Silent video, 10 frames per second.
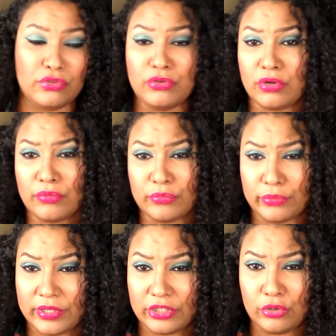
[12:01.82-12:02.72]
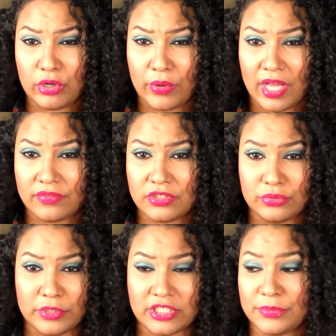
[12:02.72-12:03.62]
You don't you don't have to
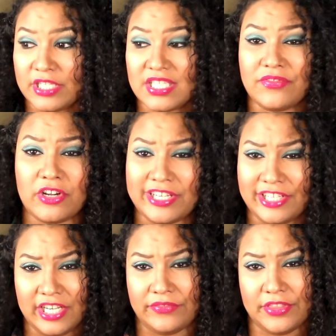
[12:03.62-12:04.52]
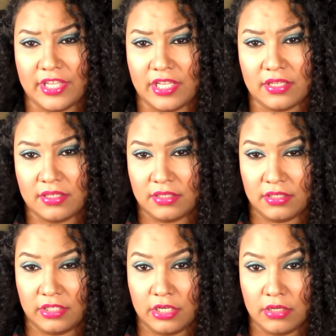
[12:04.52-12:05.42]
do much because I've already done everything,
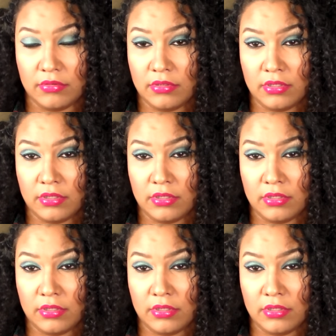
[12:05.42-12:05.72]
you know.